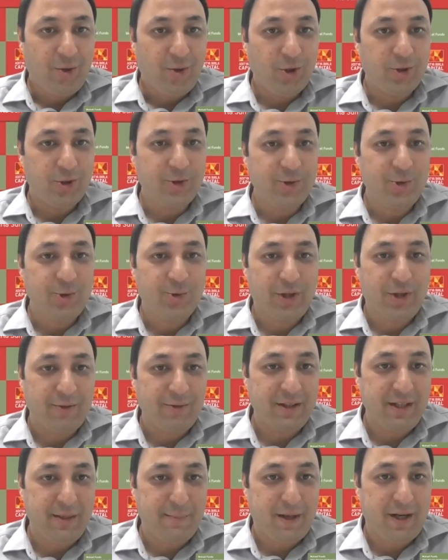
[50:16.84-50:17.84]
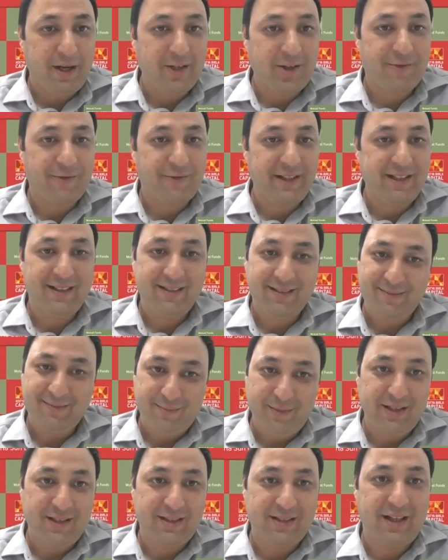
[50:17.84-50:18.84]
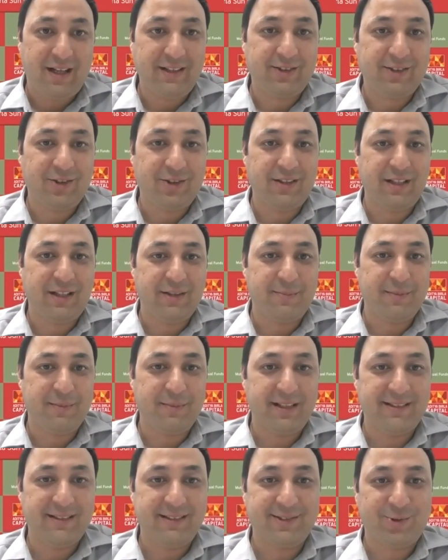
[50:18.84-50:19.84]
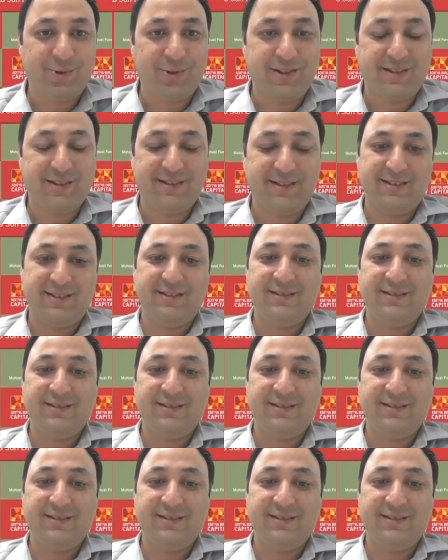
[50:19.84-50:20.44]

Although you covered a part of it, but I thought let me take this question.